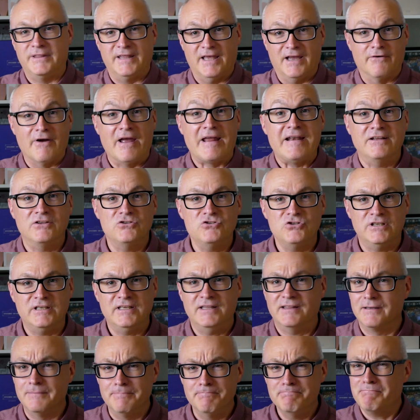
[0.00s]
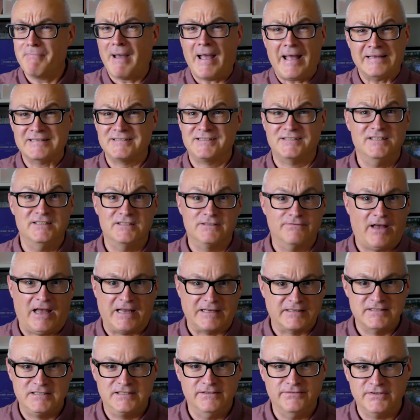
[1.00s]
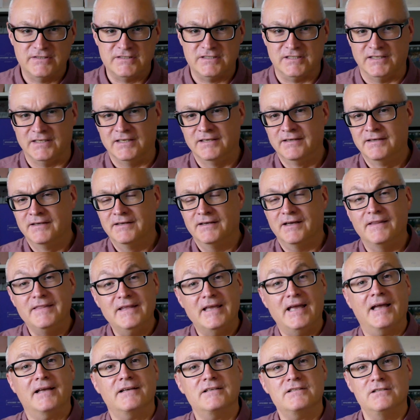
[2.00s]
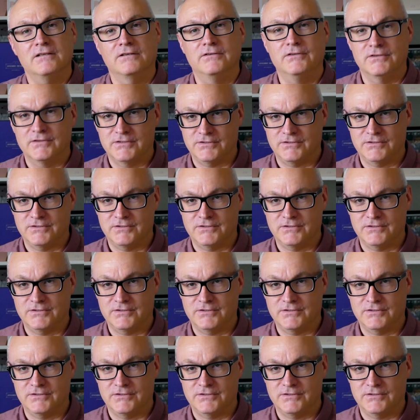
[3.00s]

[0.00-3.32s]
their energy, the masses of activity and the excellent